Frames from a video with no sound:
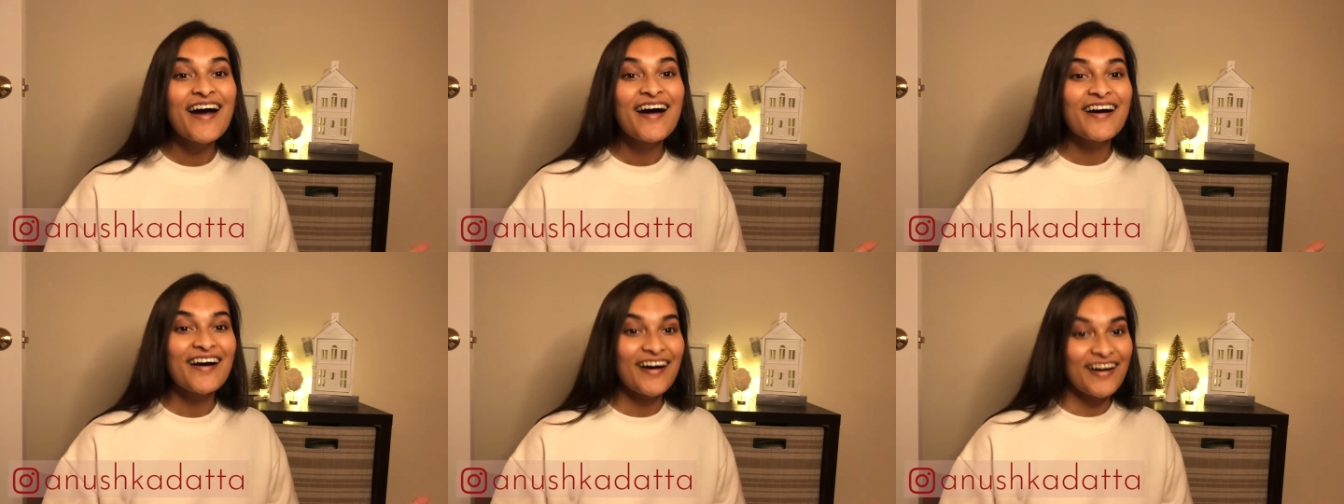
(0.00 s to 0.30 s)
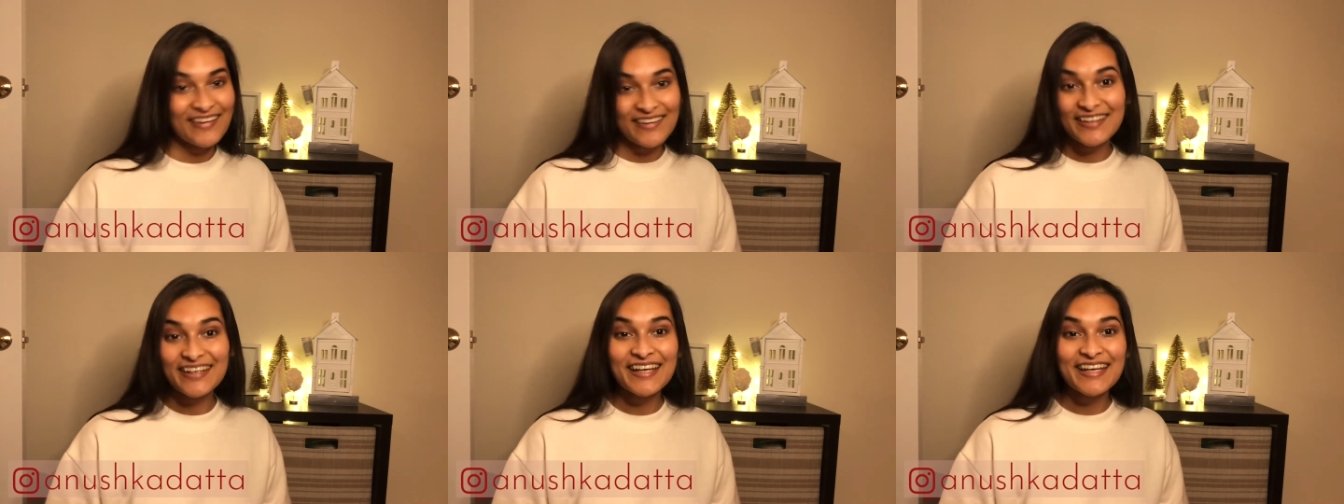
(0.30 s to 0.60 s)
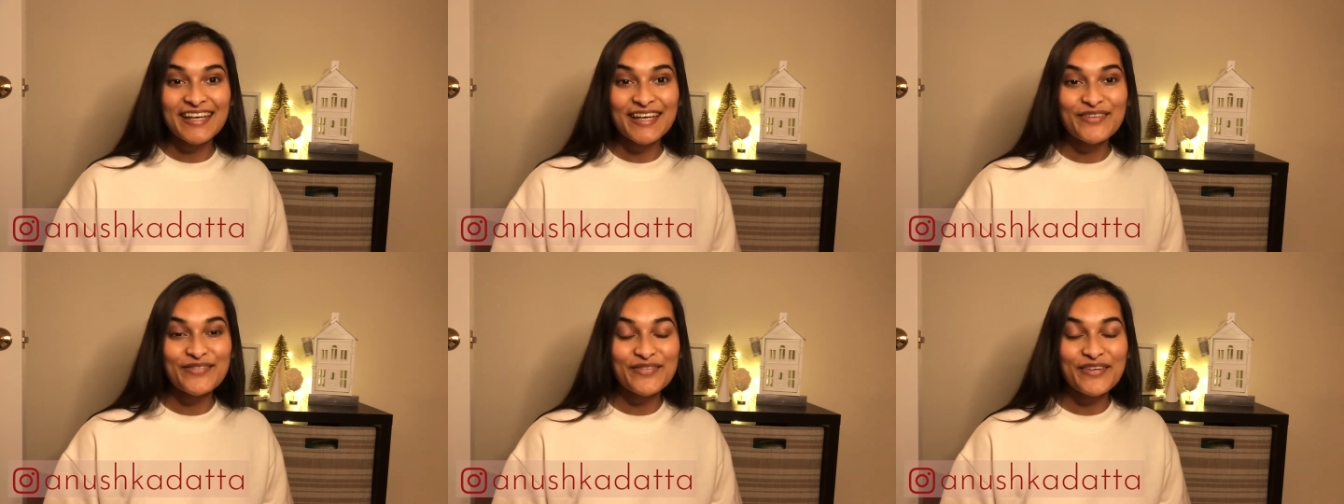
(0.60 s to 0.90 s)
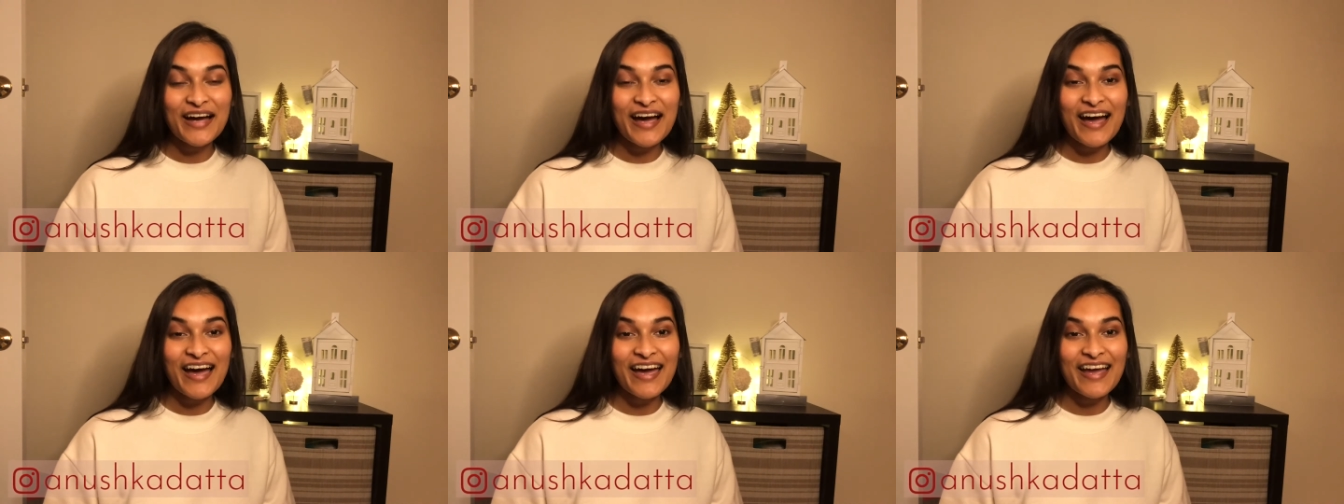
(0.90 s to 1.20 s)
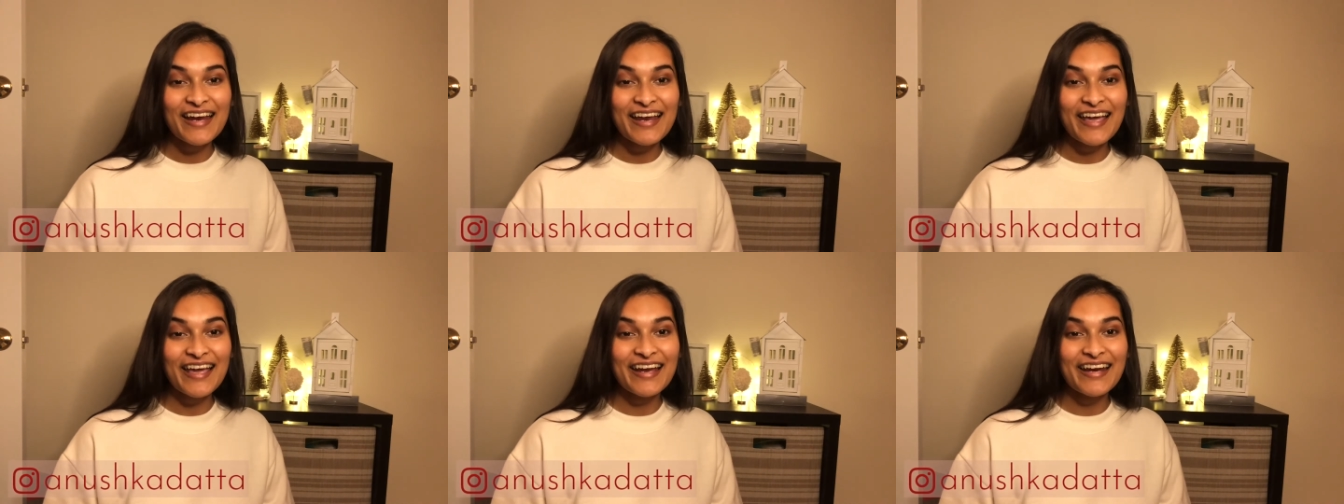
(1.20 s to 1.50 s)
holiday gift
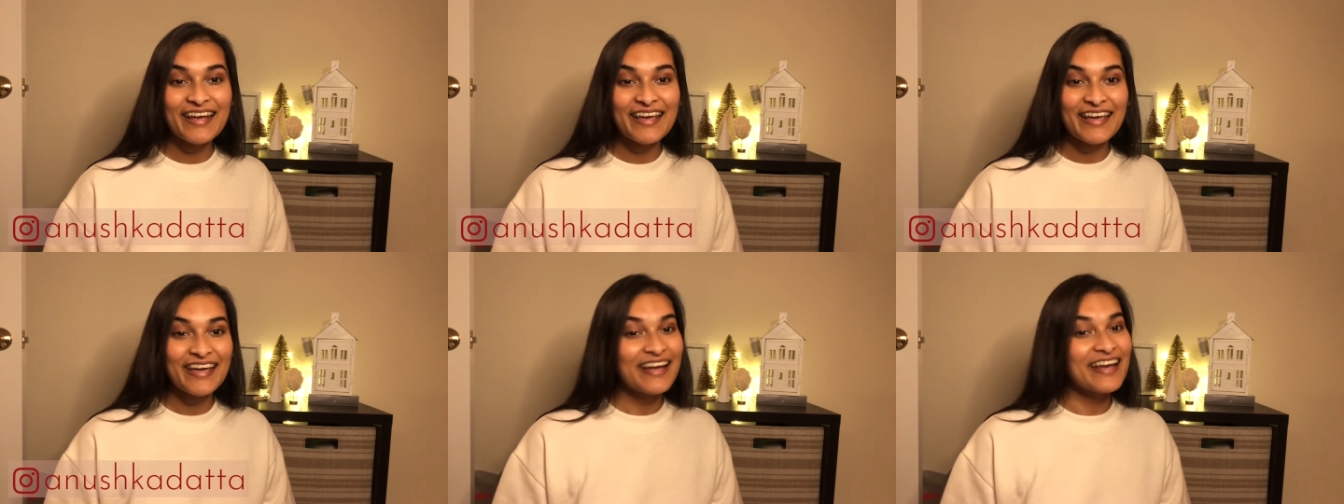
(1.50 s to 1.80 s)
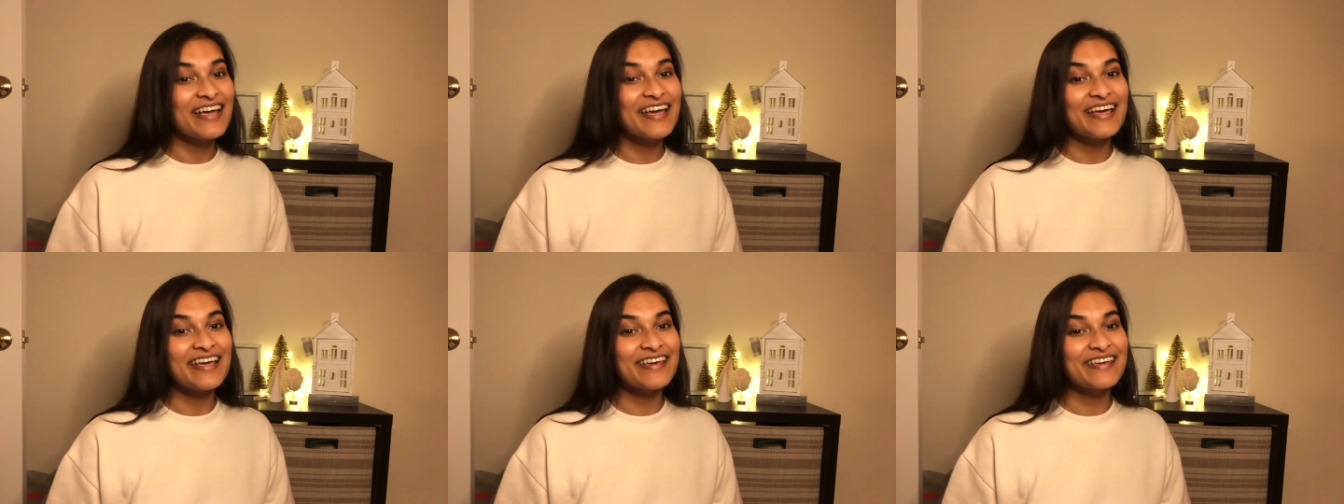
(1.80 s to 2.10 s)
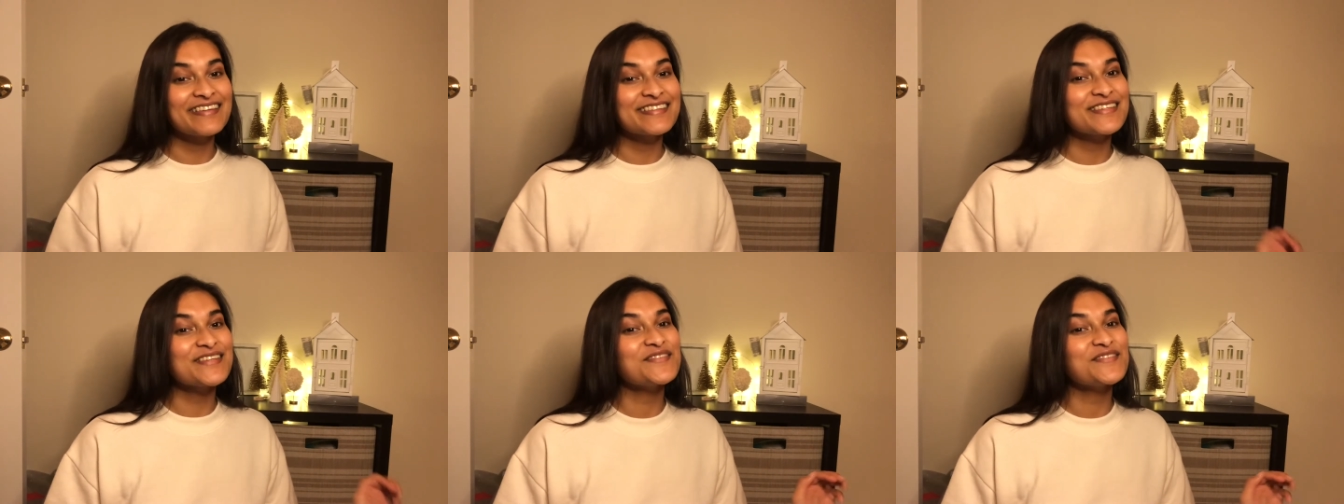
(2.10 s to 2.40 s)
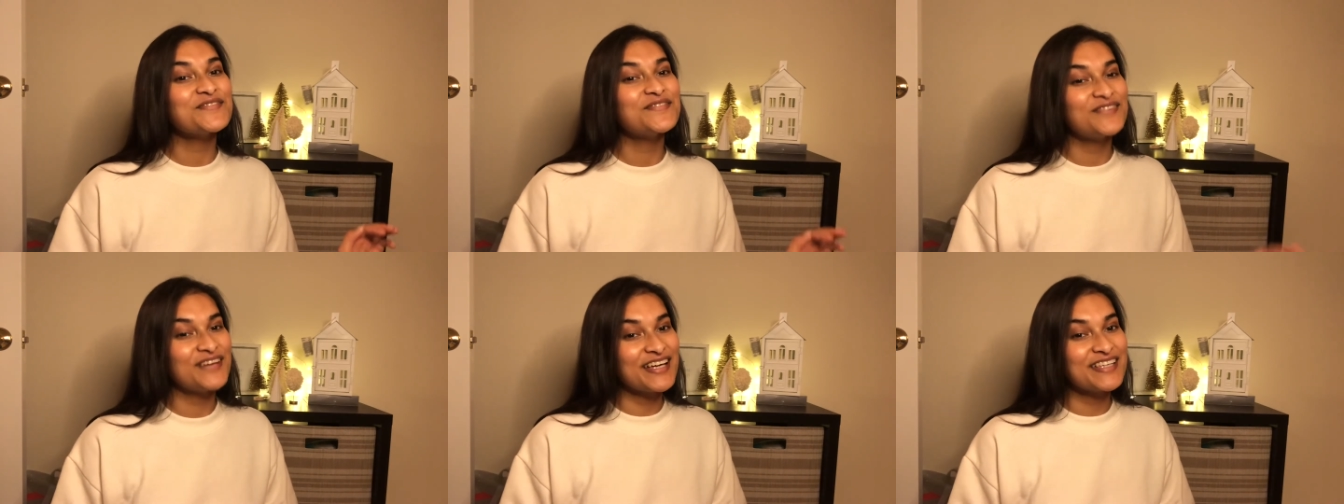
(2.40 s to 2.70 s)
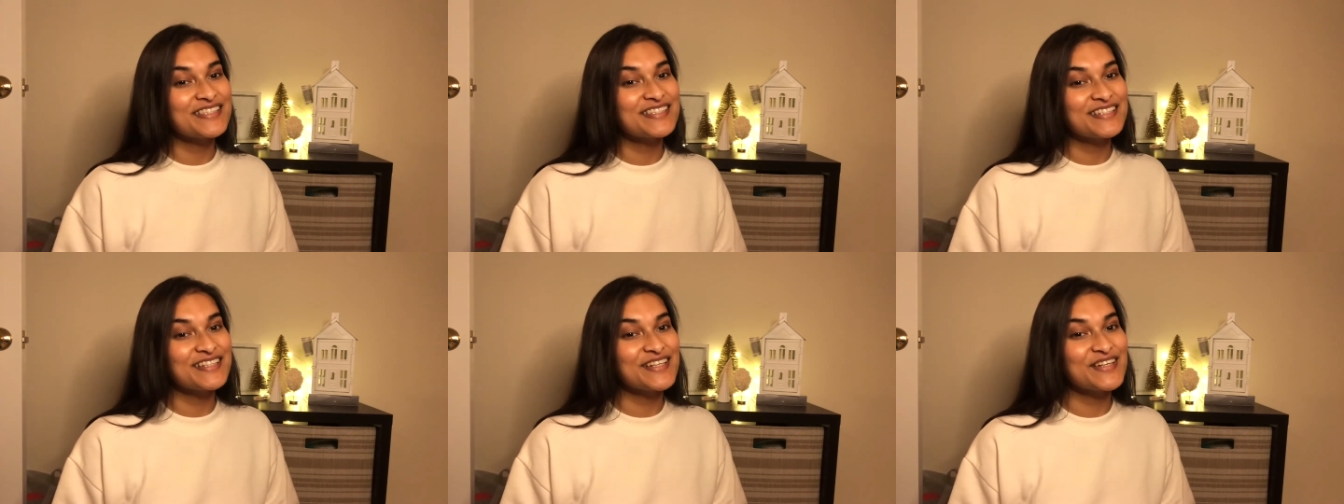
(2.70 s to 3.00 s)
guide and it is
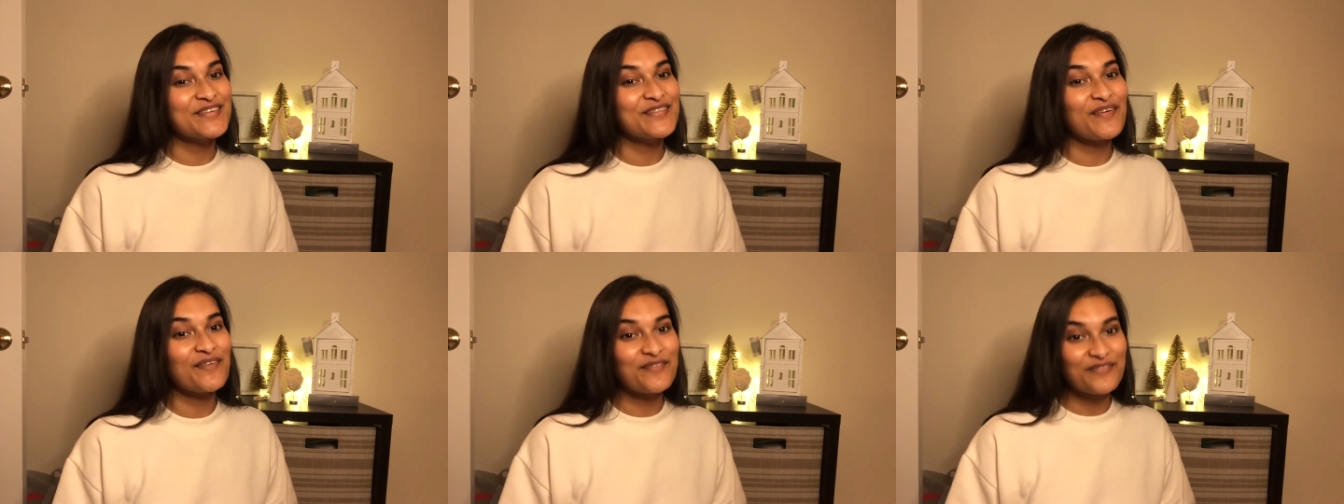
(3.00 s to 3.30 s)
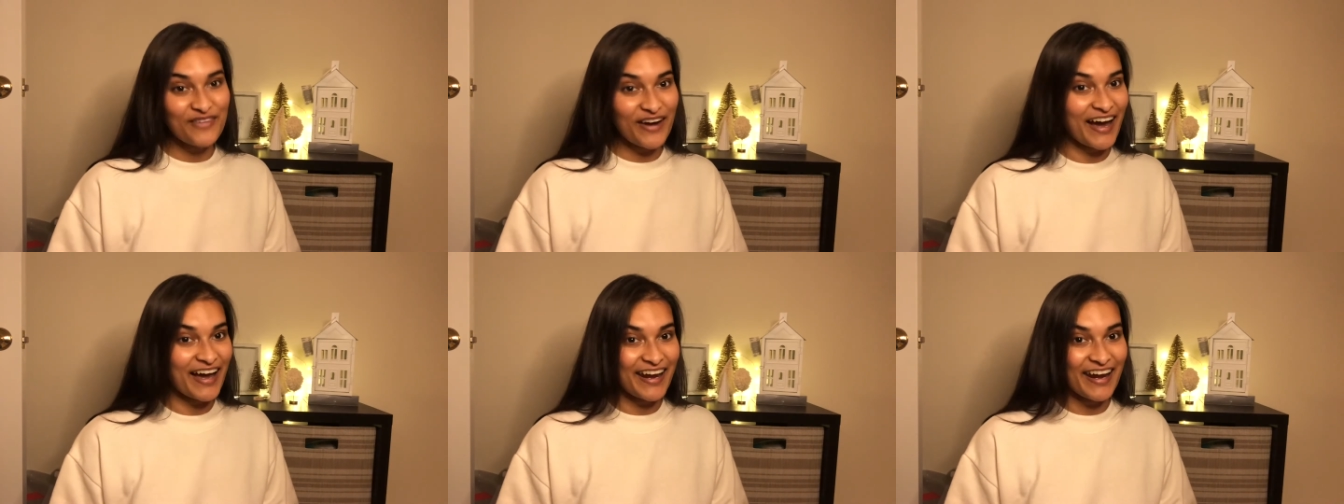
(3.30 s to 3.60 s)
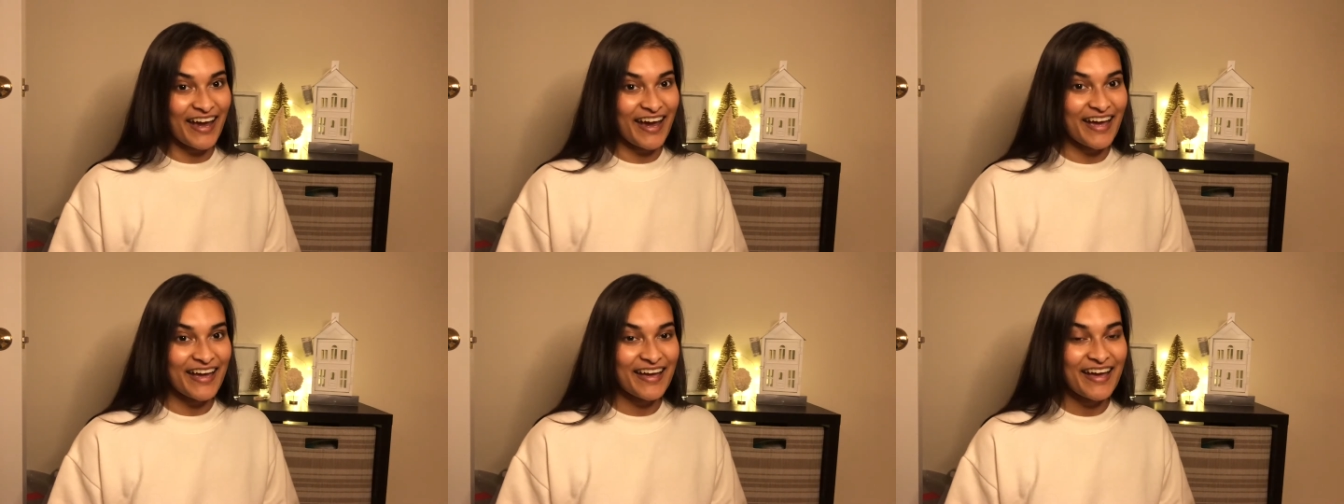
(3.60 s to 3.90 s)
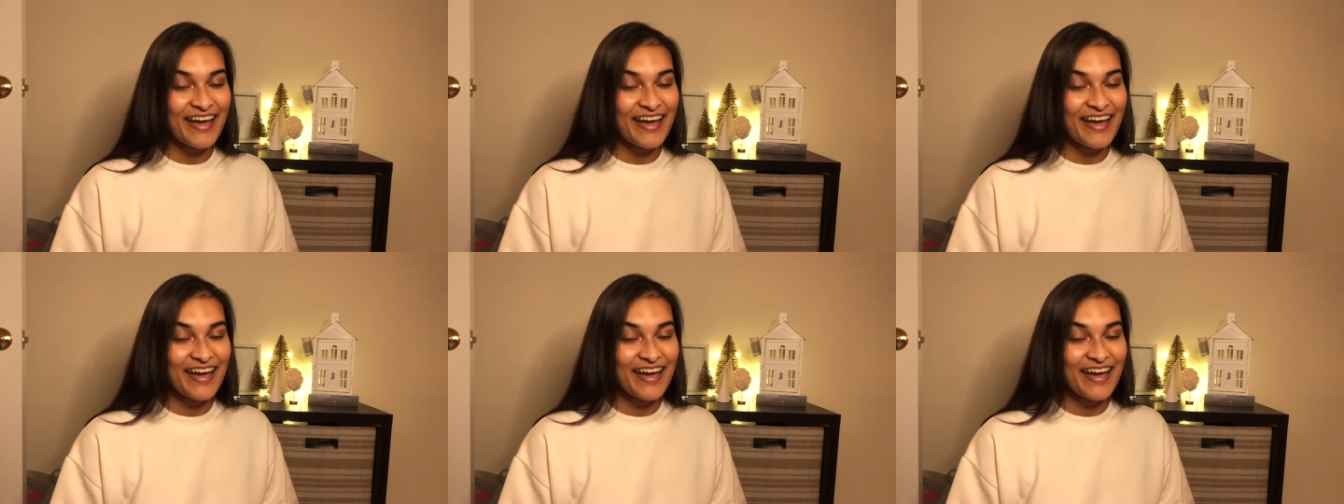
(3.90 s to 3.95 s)
Festive Friday.